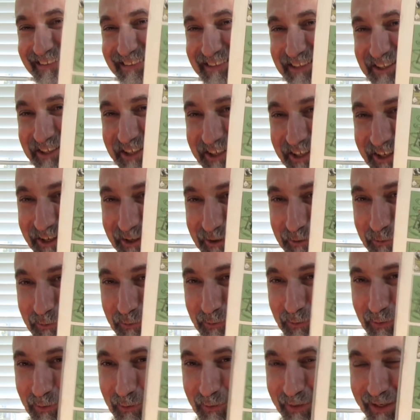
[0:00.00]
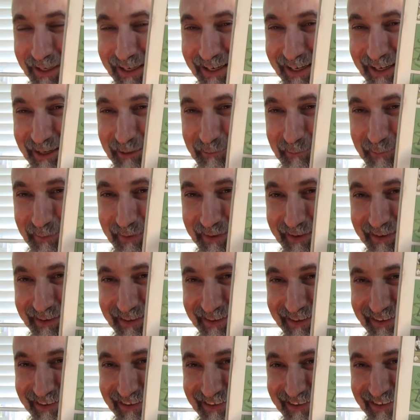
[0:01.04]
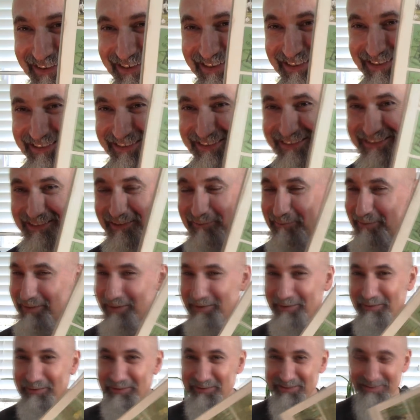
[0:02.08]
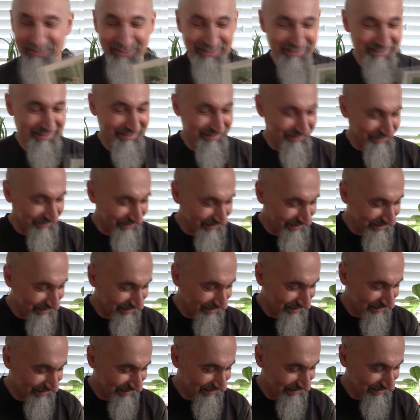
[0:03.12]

chair floating up. Something goes on, right?